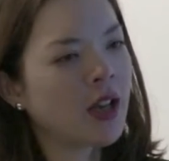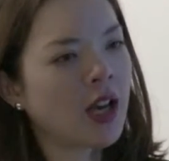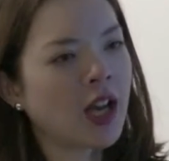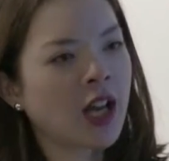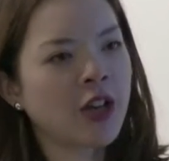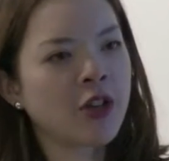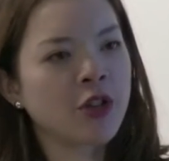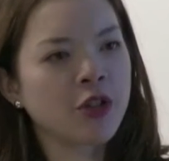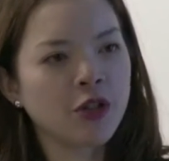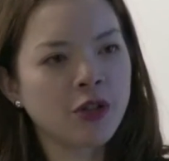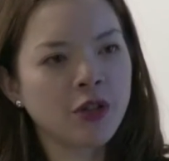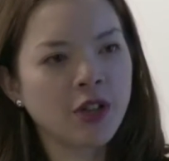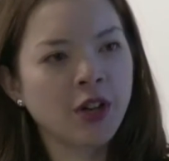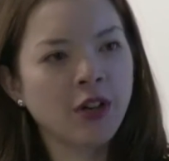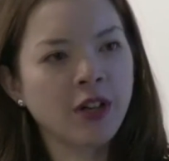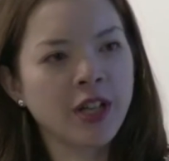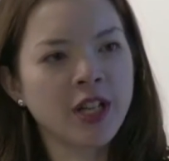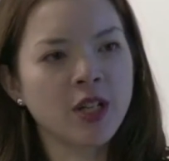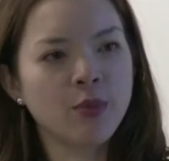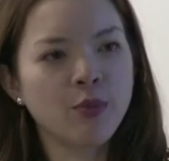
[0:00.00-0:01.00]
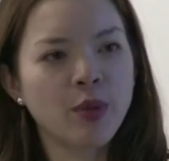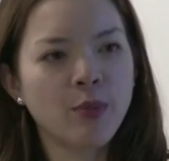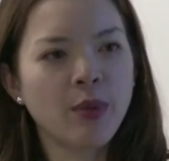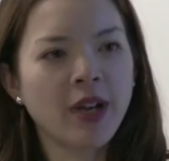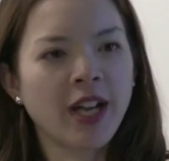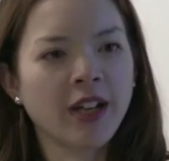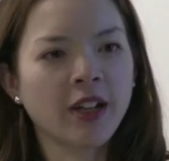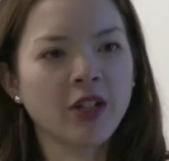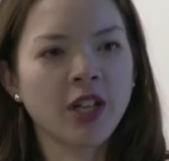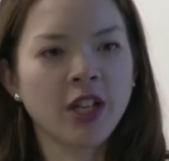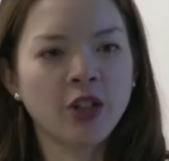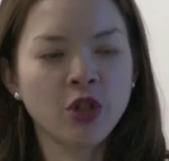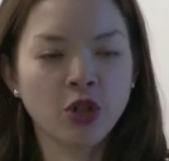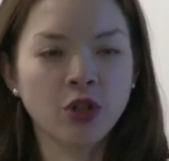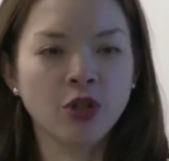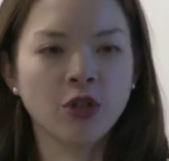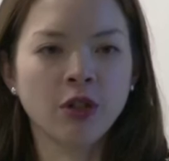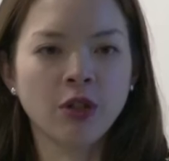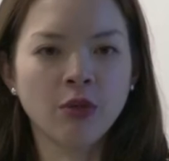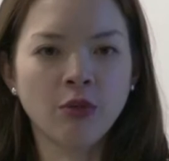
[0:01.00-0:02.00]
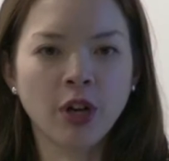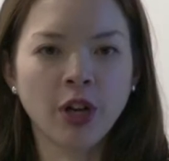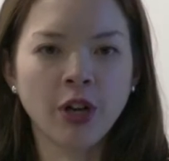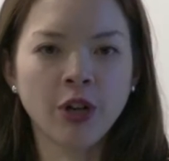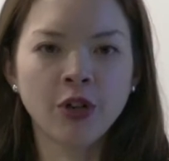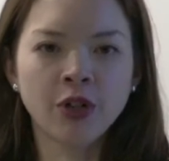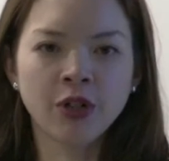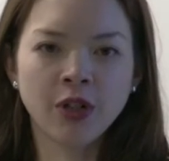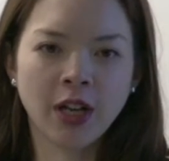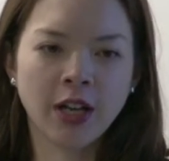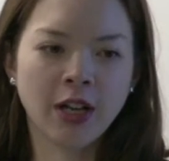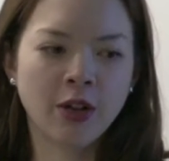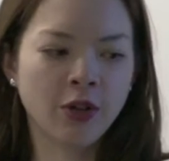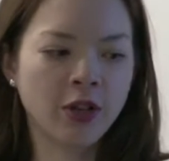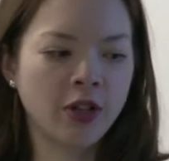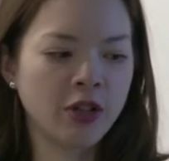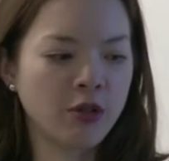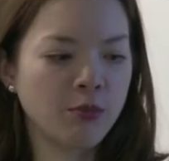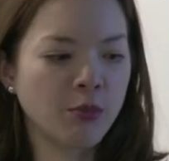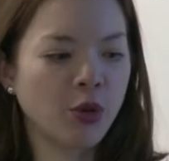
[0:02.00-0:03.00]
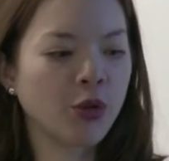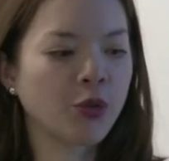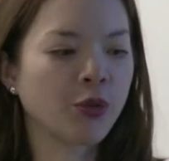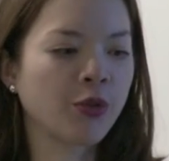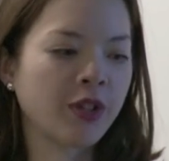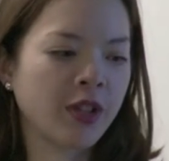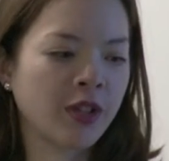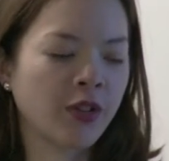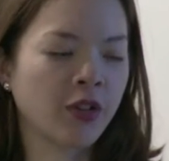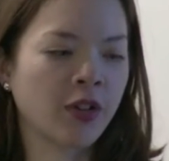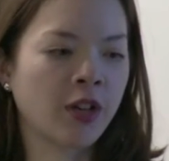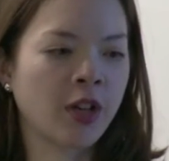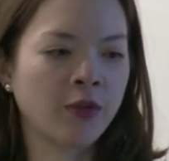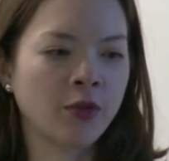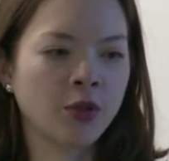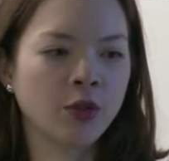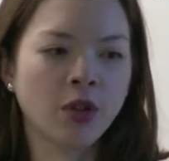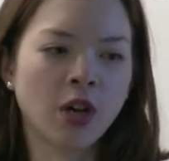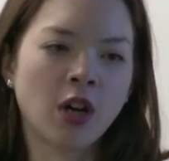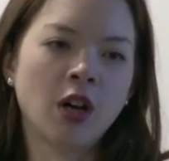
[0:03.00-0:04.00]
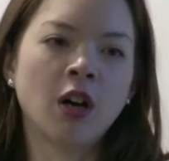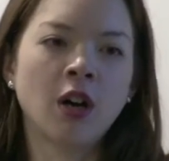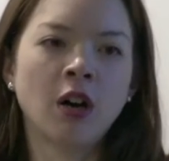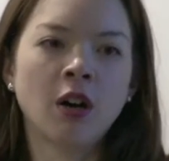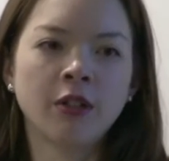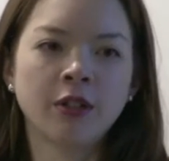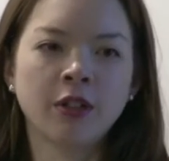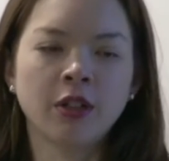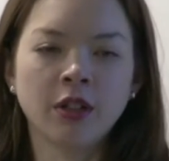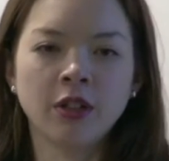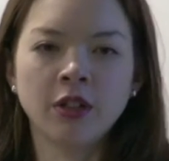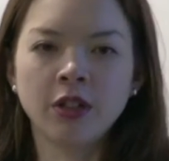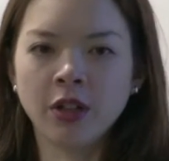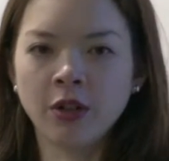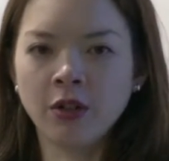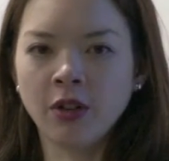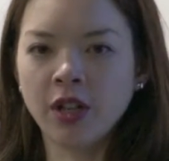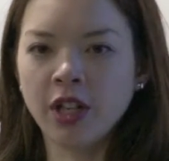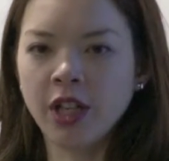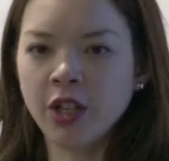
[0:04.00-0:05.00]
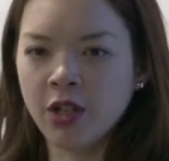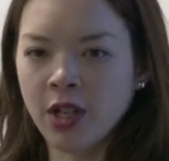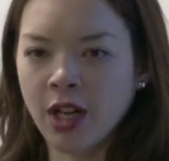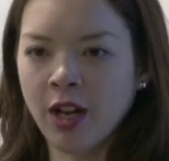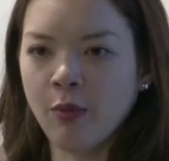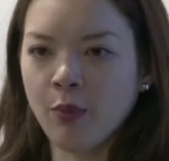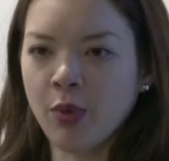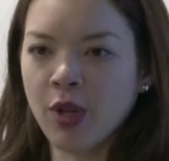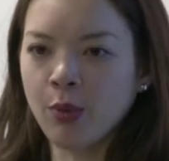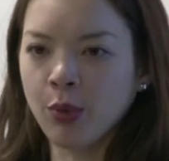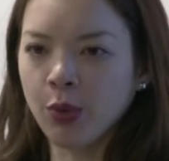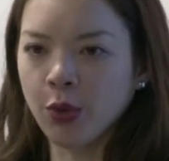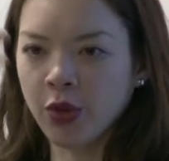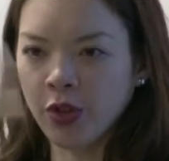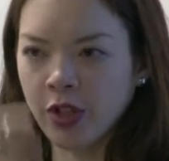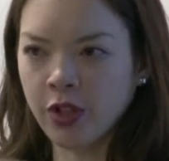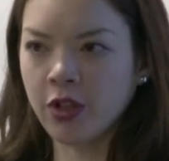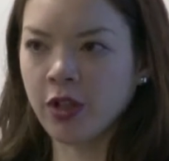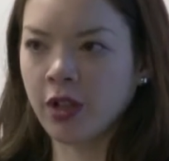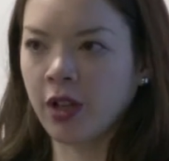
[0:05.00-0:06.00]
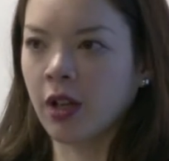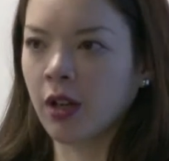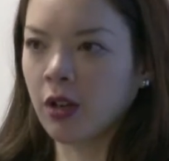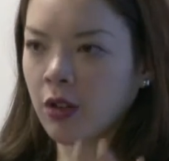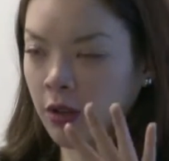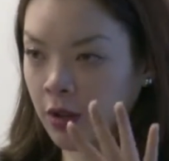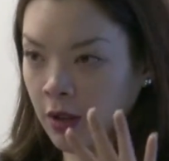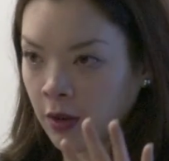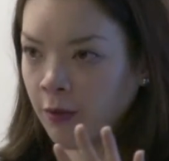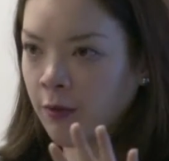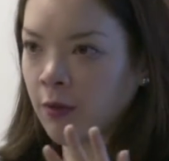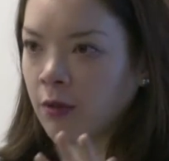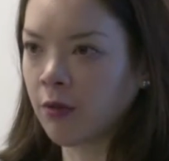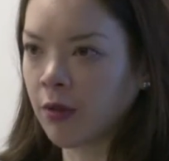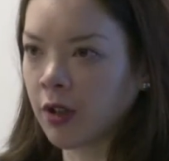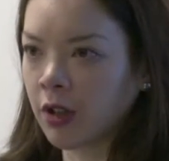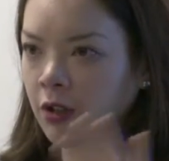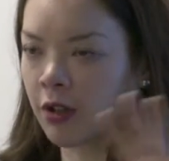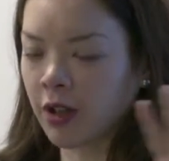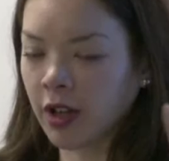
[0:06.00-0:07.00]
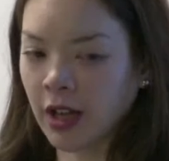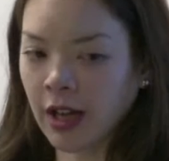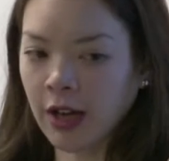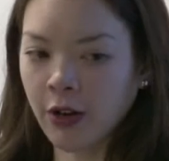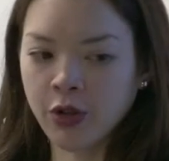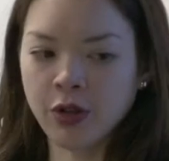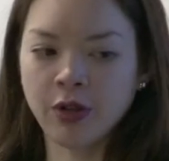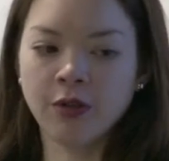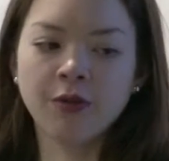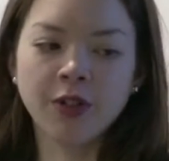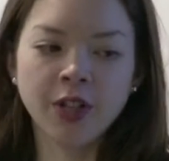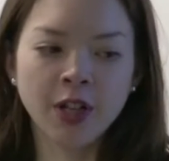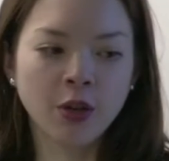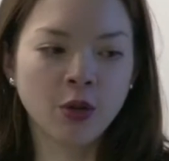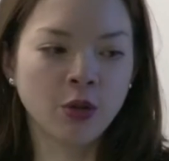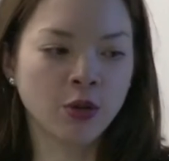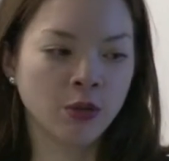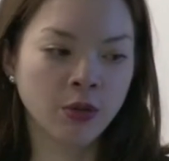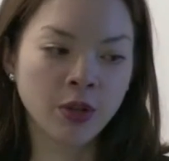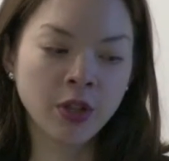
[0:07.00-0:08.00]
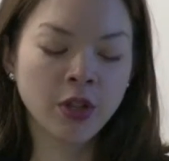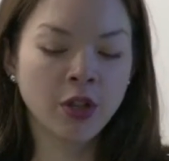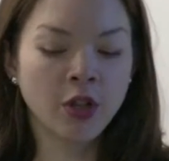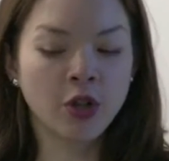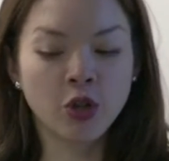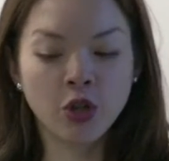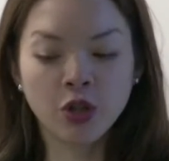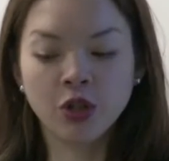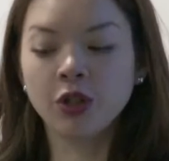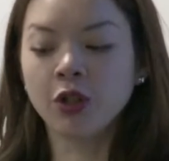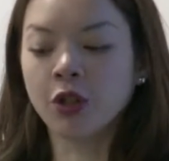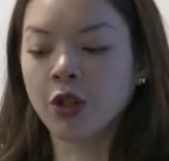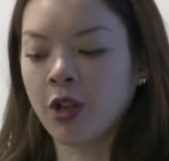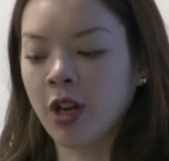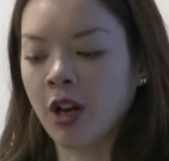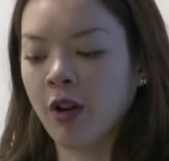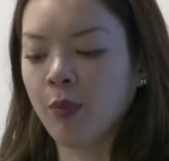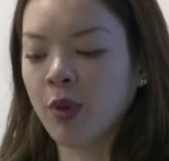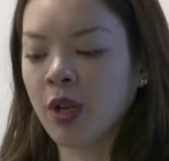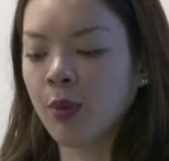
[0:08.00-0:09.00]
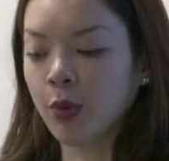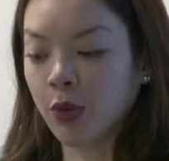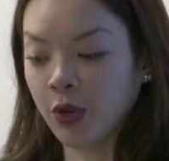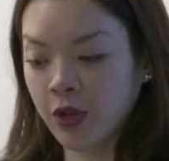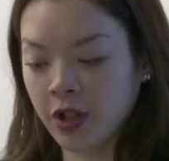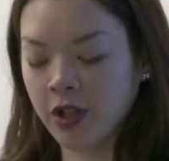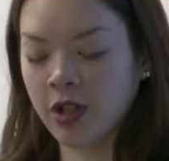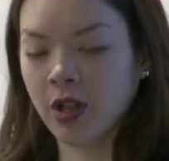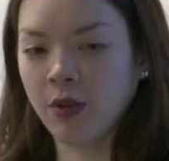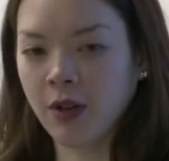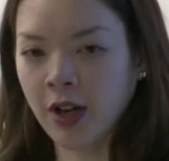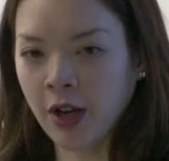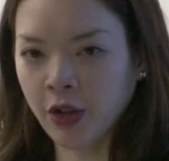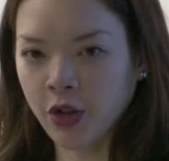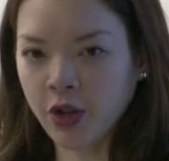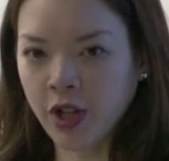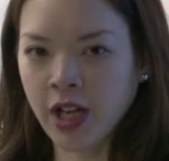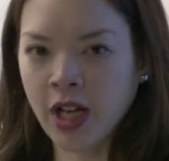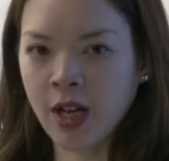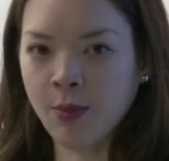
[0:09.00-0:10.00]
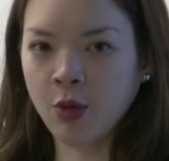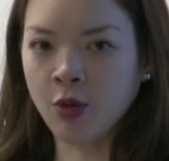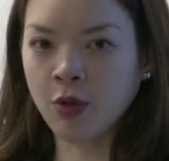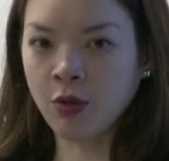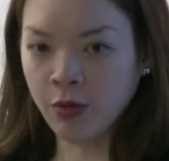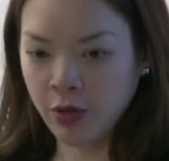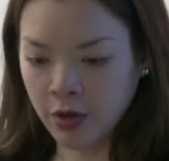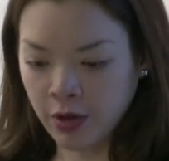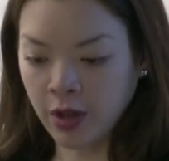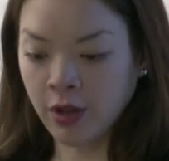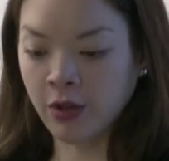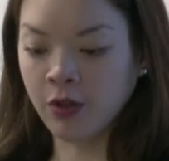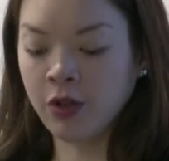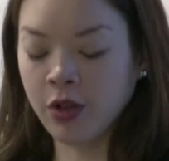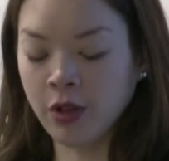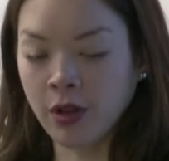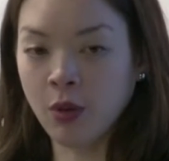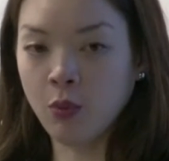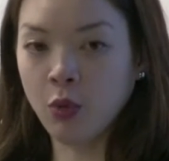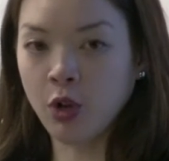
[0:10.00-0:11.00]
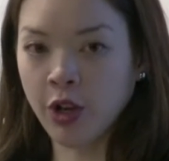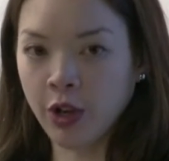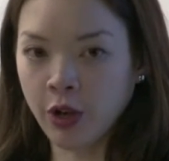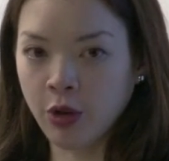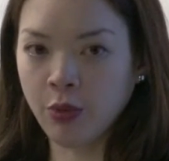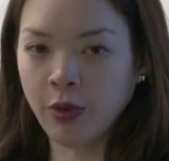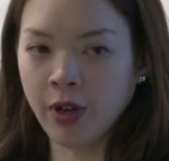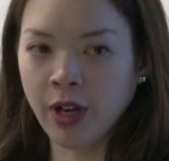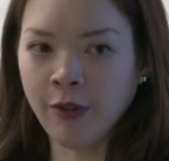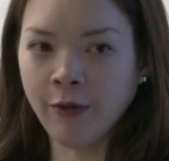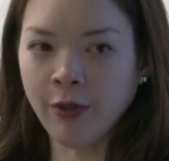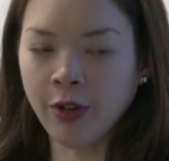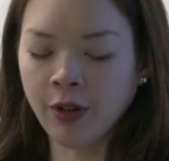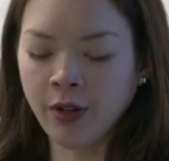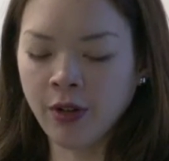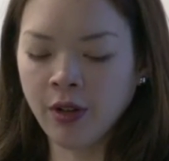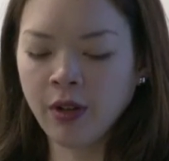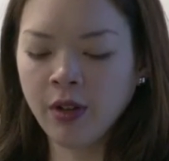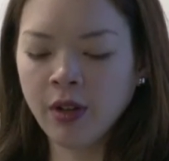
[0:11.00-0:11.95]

and you don't need to be paying attention to the road, how can you model the inside of your car? You know, you don't need to have people sitting, looking forward, looking out of the vehicle. So you could have people sitting around a table or doing work or whatever.